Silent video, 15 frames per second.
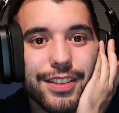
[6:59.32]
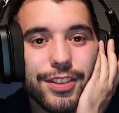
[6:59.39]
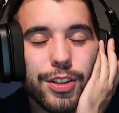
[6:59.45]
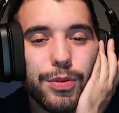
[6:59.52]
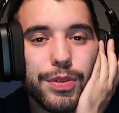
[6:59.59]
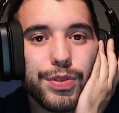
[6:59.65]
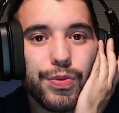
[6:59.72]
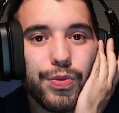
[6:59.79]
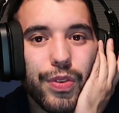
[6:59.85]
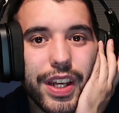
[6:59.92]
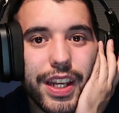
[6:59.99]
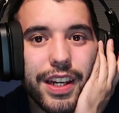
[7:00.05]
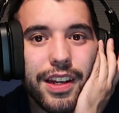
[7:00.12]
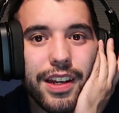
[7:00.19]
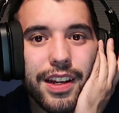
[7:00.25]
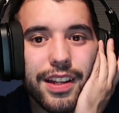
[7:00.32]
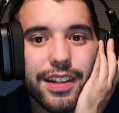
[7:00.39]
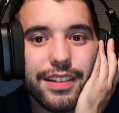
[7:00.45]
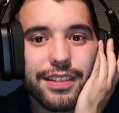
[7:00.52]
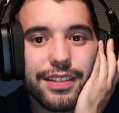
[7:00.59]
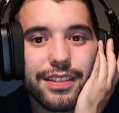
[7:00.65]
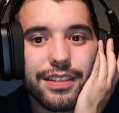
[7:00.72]
So is Rin
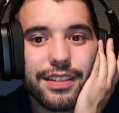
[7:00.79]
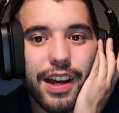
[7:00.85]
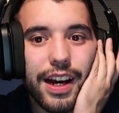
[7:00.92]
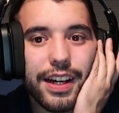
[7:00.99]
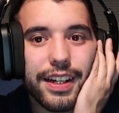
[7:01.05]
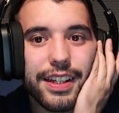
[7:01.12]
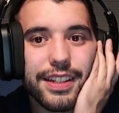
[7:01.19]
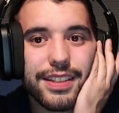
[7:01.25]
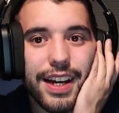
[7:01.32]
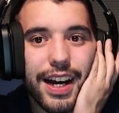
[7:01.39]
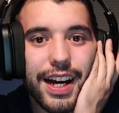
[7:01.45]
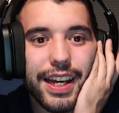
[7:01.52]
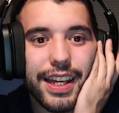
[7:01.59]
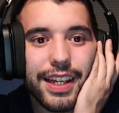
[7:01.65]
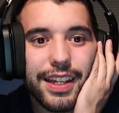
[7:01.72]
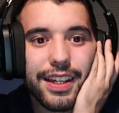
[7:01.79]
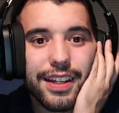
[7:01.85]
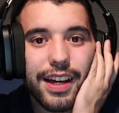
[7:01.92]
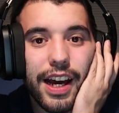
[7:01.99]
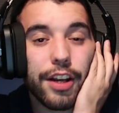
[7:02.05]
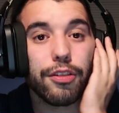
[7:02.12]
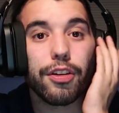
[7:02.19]
not gonna
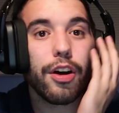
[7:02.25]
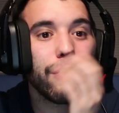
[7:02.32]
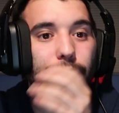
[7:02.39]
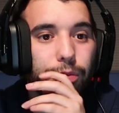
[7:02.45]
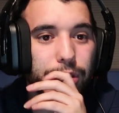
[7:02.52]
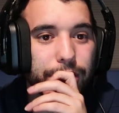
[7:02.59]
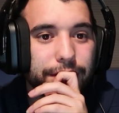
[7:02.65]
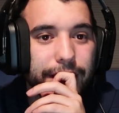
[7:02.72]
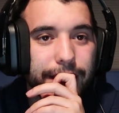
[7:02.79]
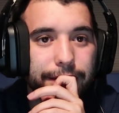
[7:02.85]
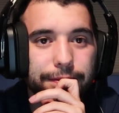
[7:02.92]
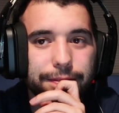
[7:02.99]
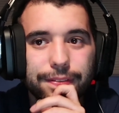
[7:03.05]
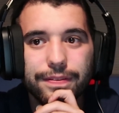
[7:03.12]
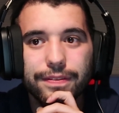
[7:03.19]
die? I don't know. We'll see.